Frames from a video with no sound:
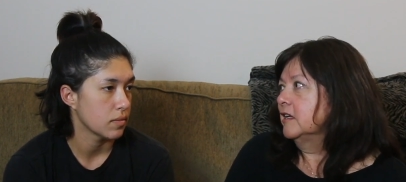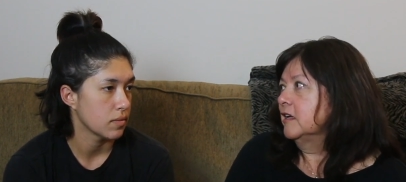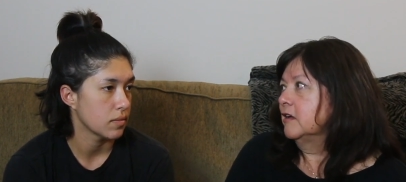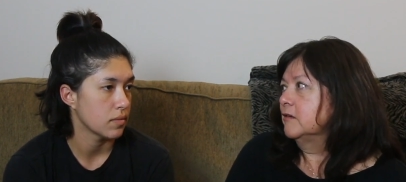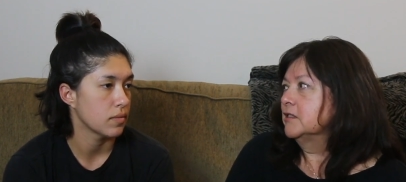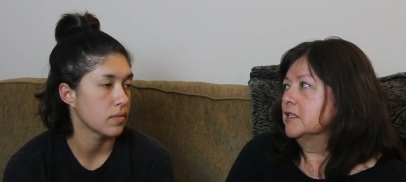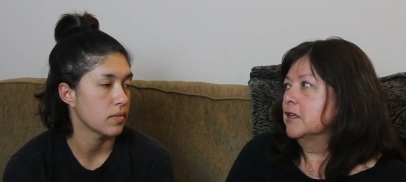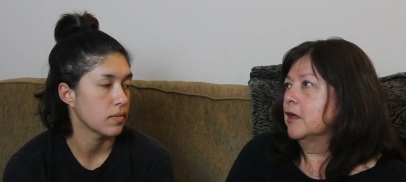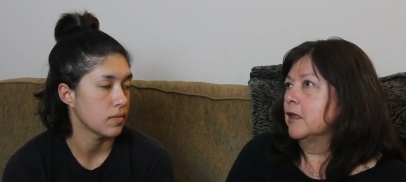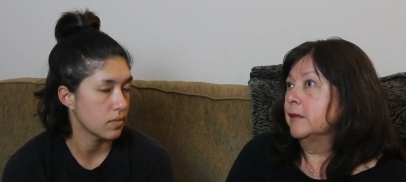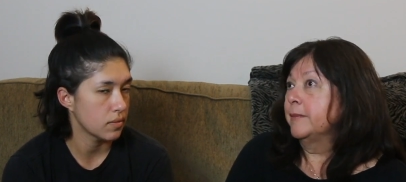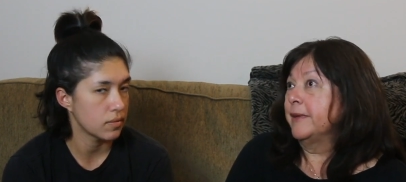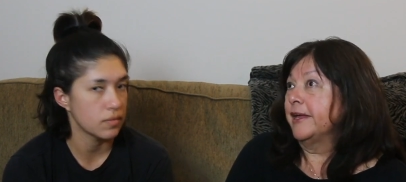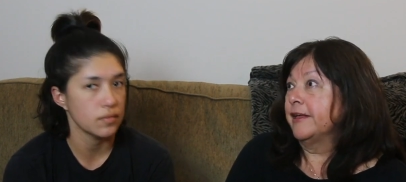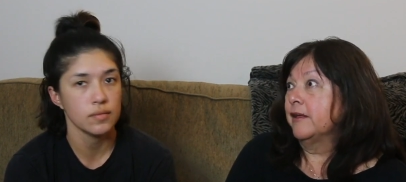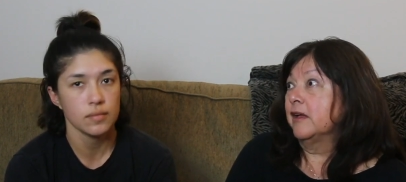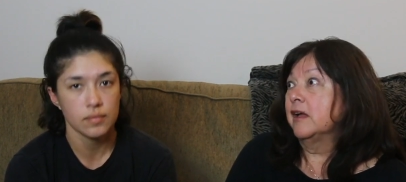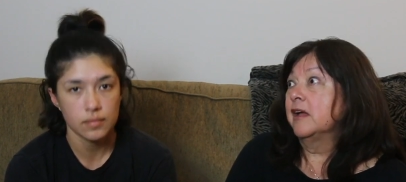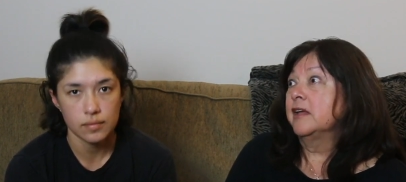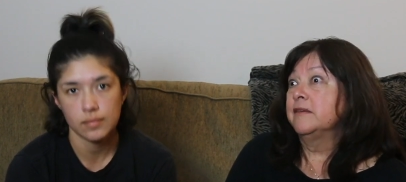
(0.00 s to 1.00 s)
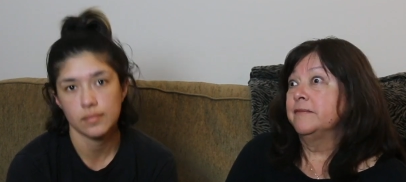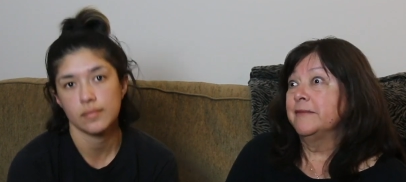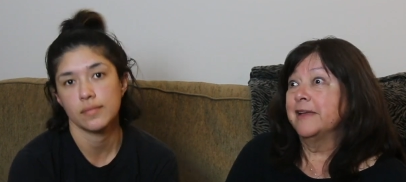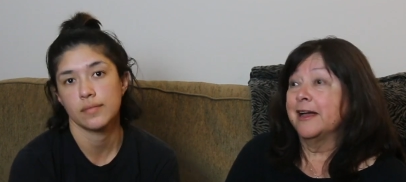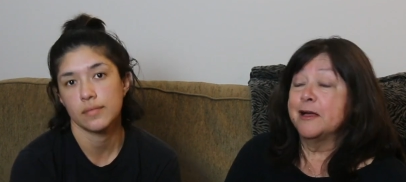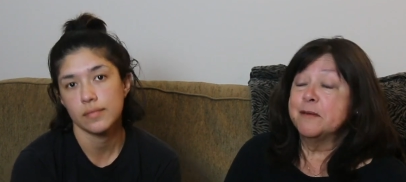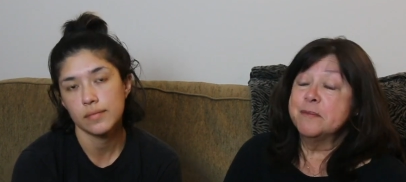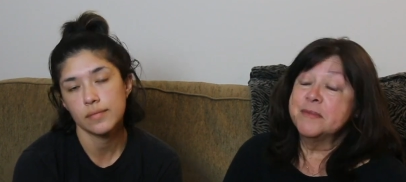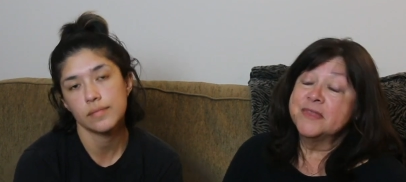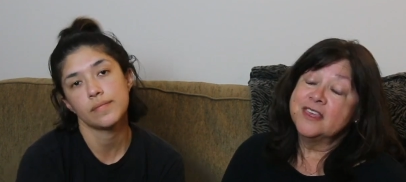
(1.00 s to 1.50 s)
Speaker 1: I was all about. Mm-hmm. I
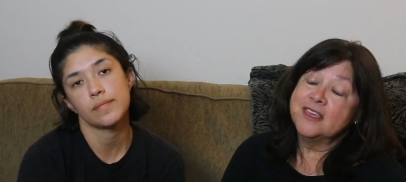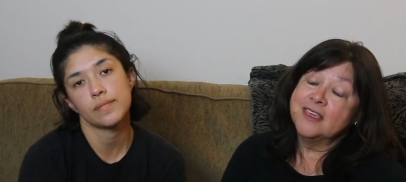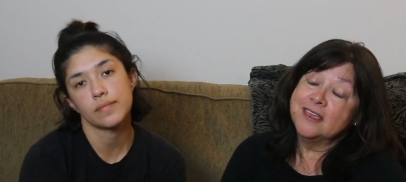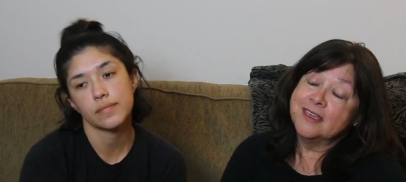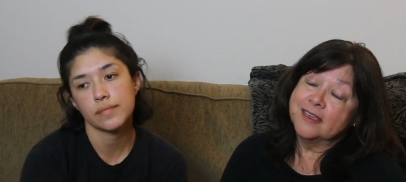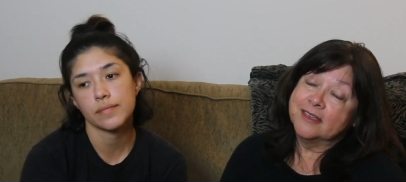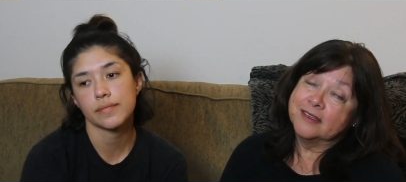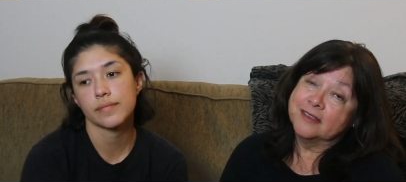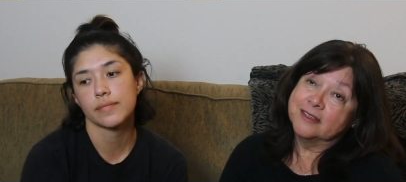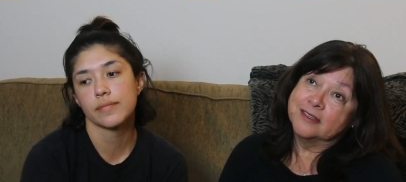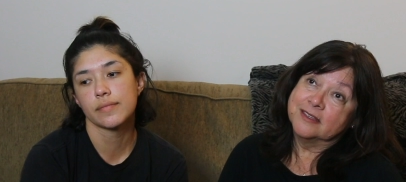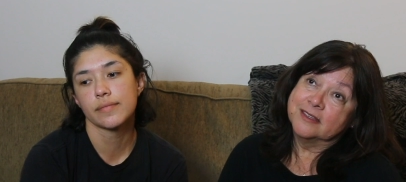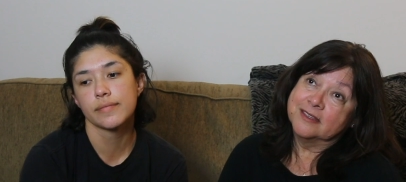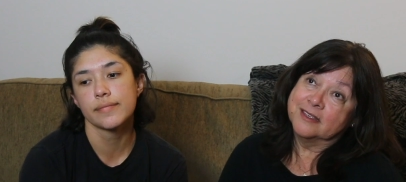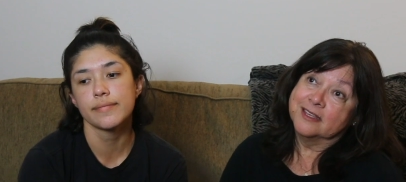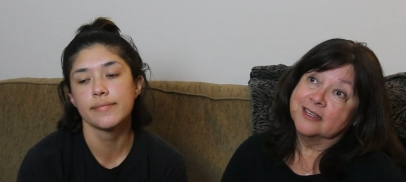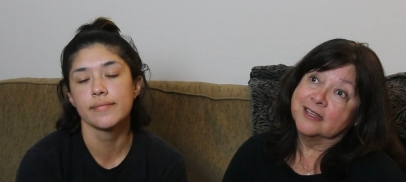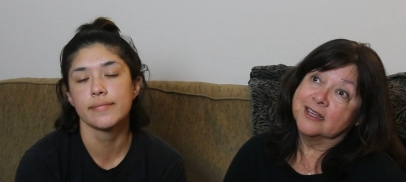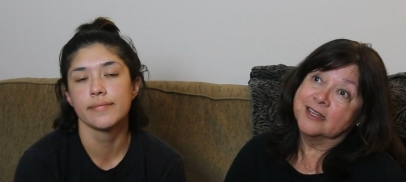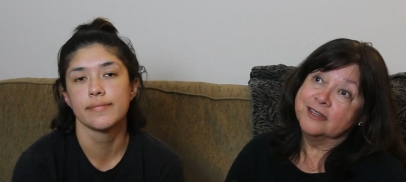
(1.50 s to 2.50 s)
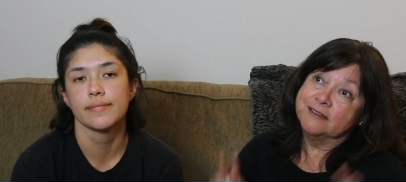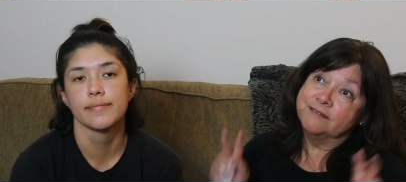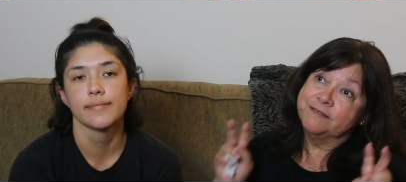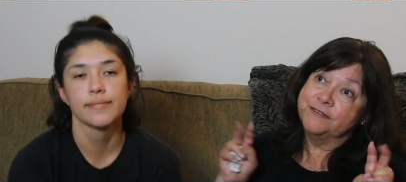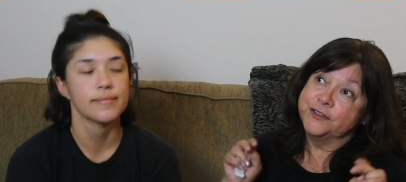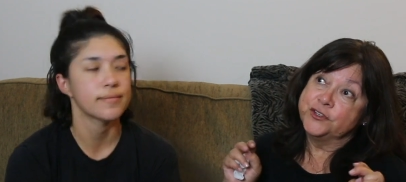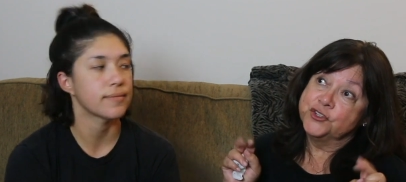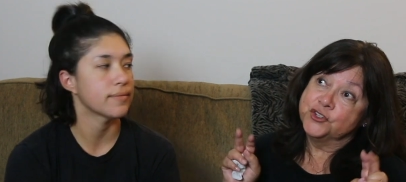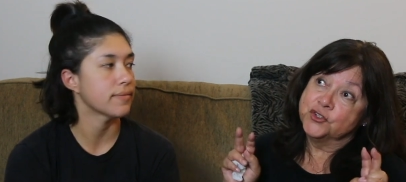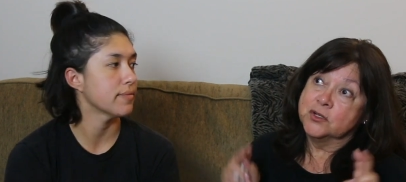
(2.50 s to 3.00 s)
I'm the
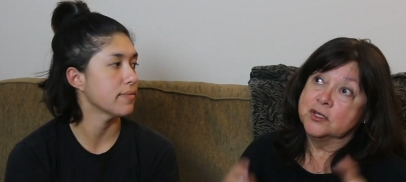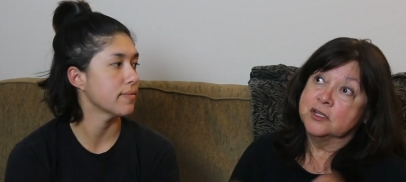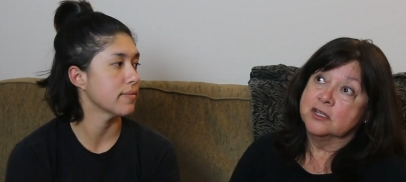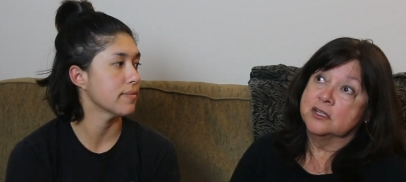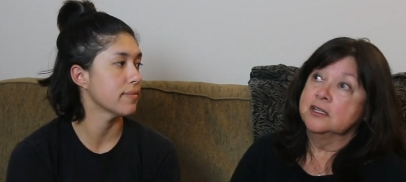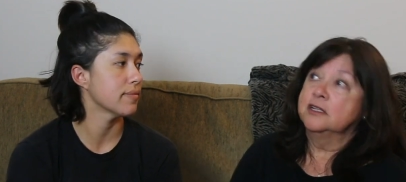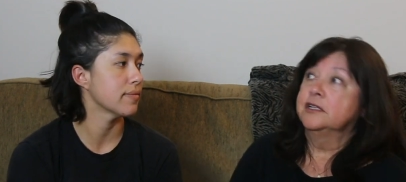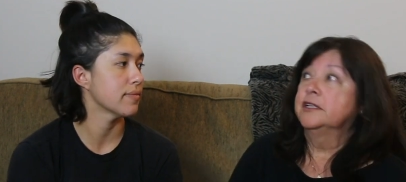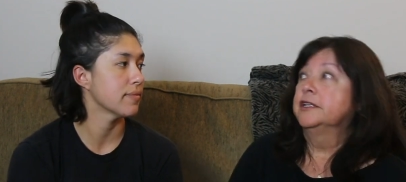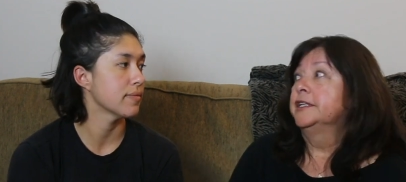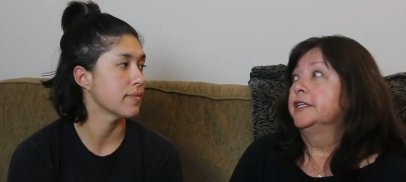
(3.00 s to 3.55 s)
unofficial